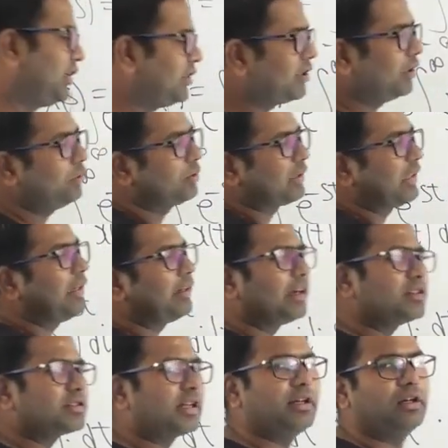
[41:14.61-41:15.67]
region to the right
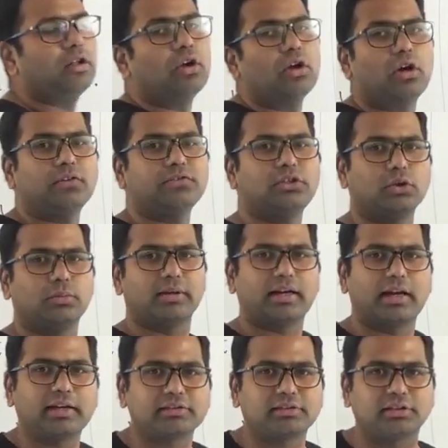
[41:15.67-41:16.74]
hand side of j omega
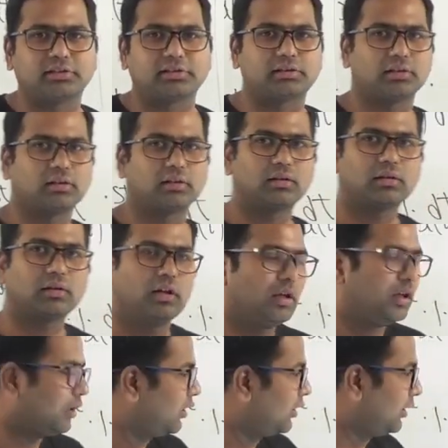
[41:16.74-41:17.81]
axis,
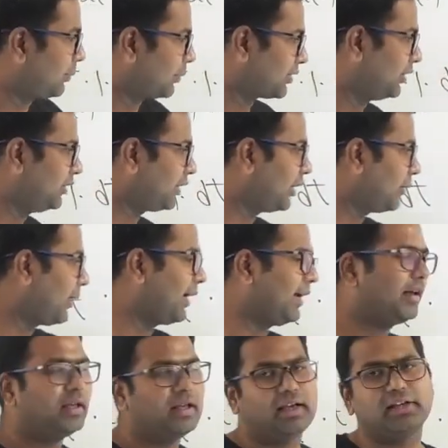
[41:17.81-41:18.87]
represented by
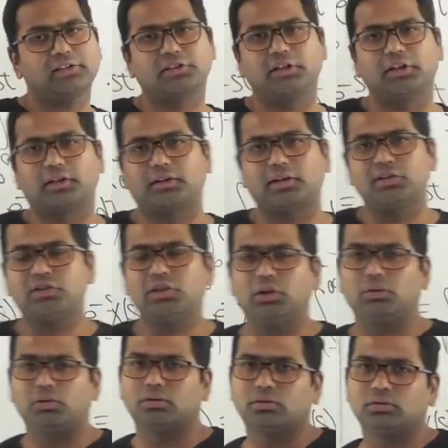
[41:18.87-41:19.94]
s greater than
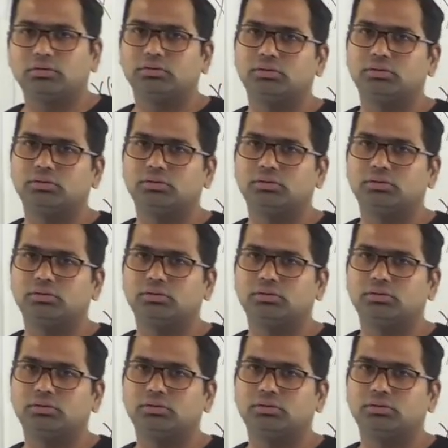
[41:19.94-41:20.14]
0.